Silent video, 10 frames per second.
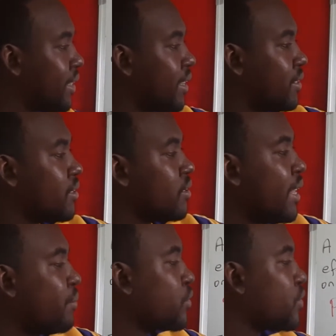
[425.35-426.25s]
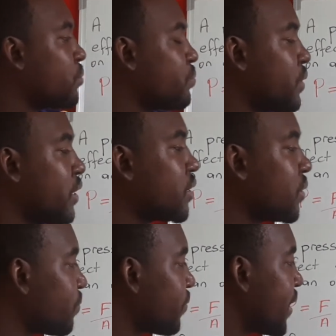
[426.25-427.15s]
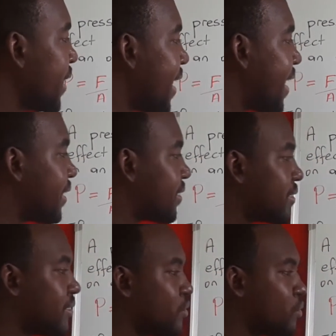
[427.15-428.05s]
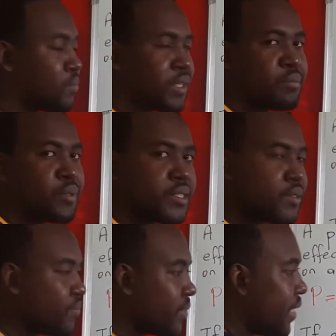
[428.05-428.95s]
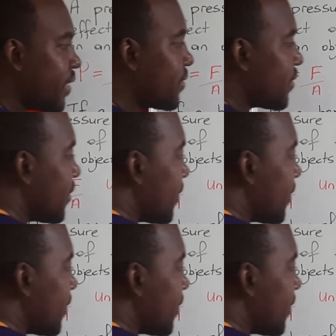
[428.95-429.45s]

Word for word: And the atmospheric pressure at room temperature is